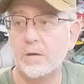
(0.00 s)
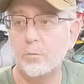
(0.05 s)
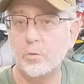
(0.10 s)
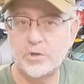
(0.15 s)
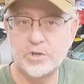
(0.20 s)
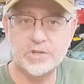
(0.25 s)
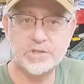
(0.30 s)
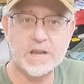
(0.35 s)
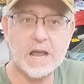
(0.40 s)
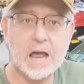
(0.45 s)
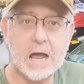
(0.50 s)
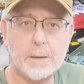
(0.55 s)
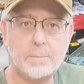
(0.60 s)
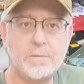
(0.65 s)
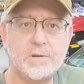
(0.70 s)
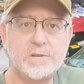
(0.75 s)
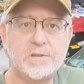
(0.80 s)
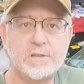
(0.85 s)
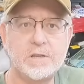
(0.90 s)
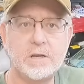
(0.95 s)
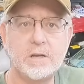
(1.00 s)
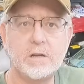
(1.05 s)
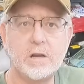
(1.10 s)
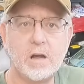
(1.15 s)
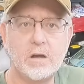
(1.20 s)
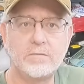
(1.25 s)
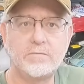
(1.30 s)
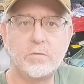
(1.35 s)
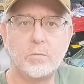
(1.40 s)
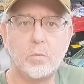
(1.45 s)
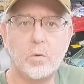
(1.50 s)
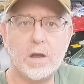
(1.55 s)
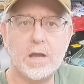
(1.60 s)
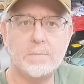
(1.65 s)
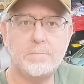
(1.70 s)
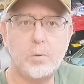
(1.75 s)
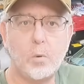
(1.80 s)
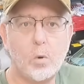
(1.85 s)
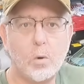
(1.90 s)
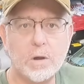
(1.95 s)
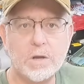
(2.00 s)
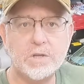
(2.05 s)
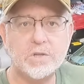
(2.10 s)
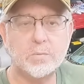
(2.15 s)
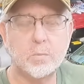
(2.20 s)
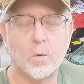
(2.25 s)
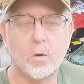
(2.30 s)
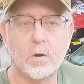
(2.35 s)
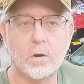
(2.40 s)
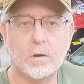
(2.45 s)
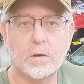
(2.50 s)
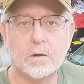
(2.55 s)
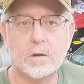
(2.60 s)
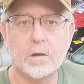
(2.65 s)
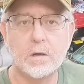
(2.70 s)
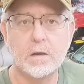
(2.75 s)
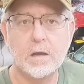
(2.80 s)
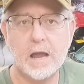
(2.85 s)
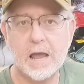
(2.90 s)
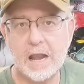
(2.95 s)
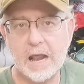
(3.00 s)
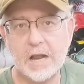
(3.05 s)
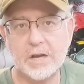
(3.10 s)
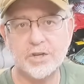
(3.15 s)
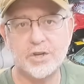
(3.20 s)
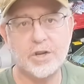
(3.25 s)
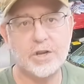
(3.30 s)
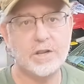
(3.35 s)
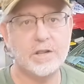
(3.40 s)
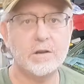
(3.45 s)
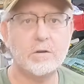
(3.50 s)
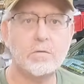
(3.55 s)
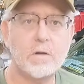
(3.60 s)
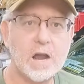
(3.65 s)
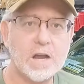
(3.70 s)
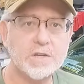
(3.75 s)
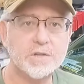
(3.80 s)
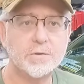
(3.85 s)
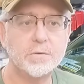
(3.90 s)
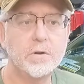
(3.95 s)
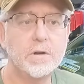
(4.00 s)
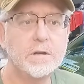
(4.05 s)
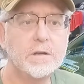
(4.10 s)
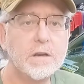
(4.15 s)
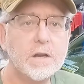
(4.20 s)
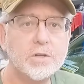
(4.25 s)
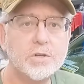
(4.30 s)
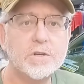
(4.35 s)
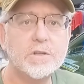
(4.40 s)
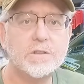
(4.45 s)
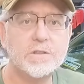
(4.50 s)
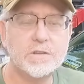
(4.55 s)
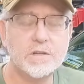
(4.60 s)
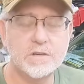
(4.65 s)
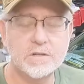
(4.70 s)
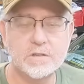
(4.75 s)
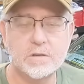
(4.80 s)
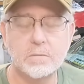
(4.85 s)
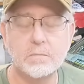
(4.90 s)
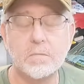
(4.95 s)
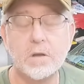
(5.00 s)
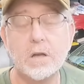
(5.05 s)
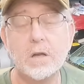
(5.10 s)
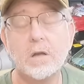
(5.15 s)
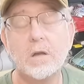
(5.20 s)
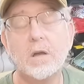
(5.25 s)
which is opposite of the way points work and actually the Chrysler ignition system,